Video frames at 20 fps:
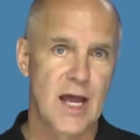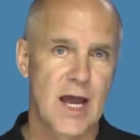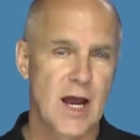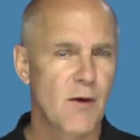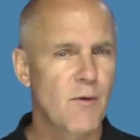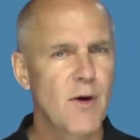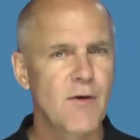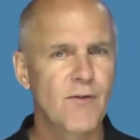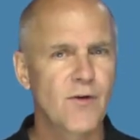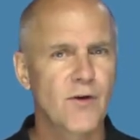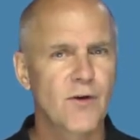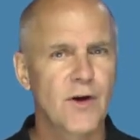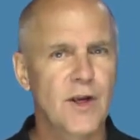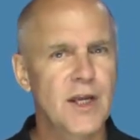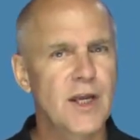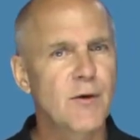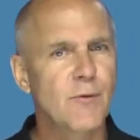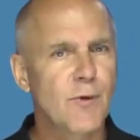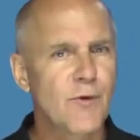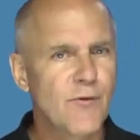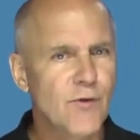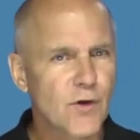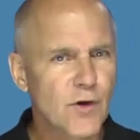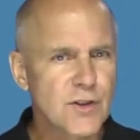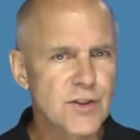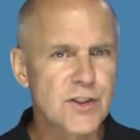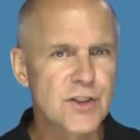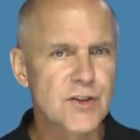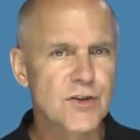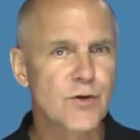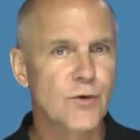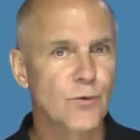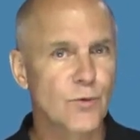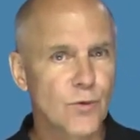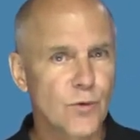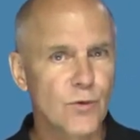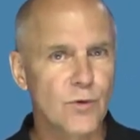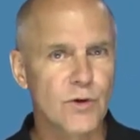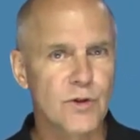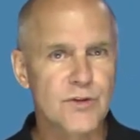However, He reverses the
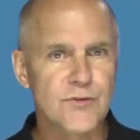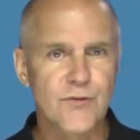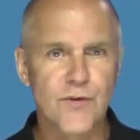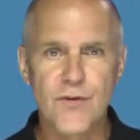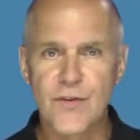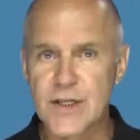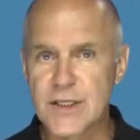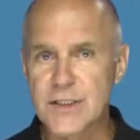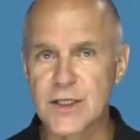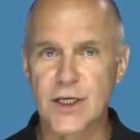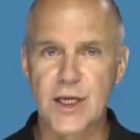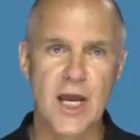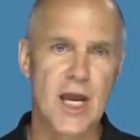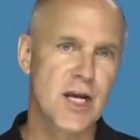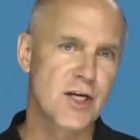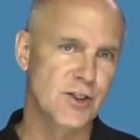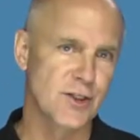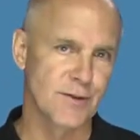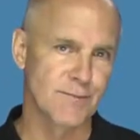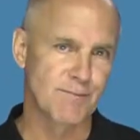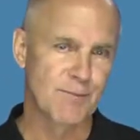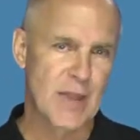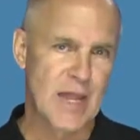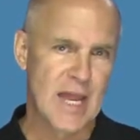rules for this occasion.